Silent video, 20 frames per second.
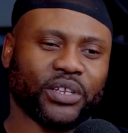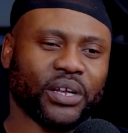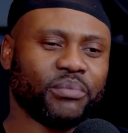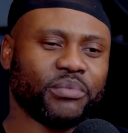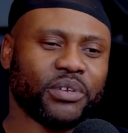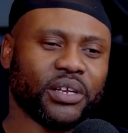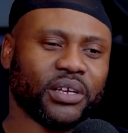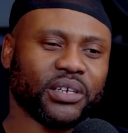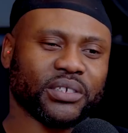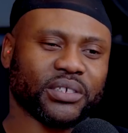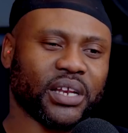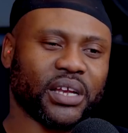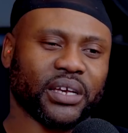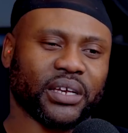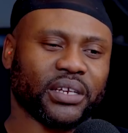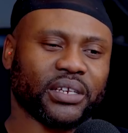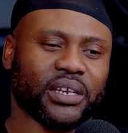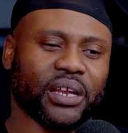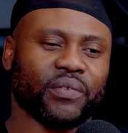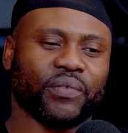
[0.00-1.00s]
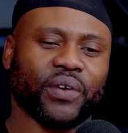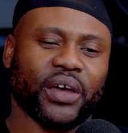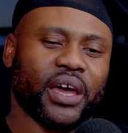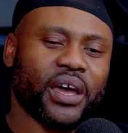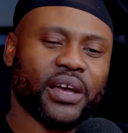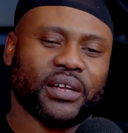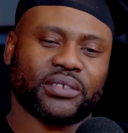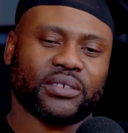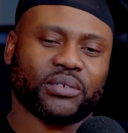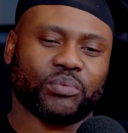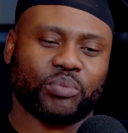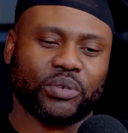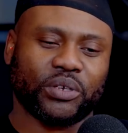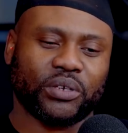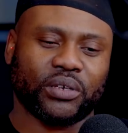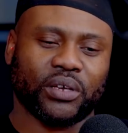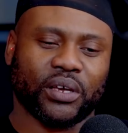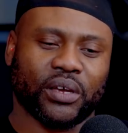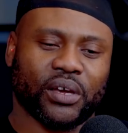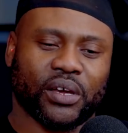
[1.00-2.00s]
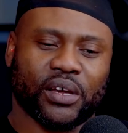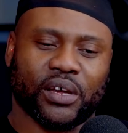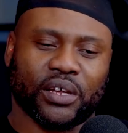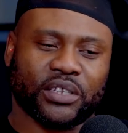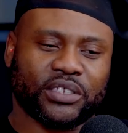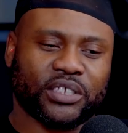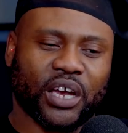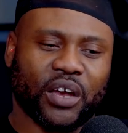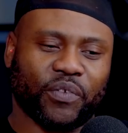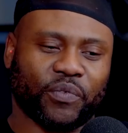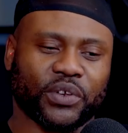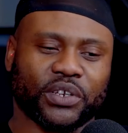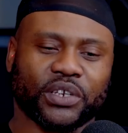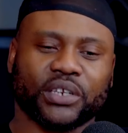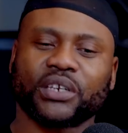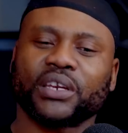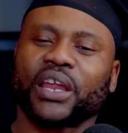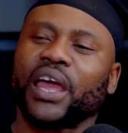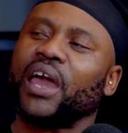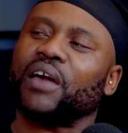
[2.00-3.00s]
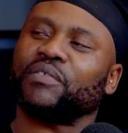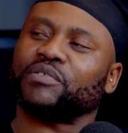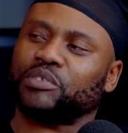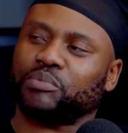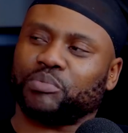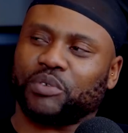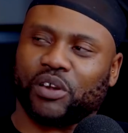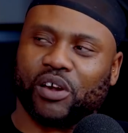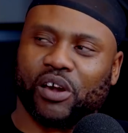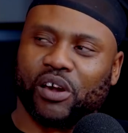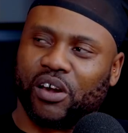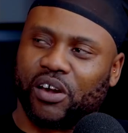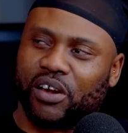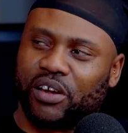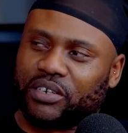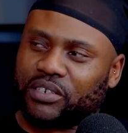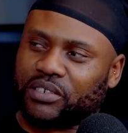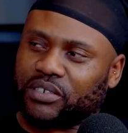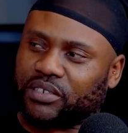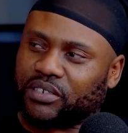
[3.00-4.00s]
them niggas, like it never had to be tough. It didn't have to be hard.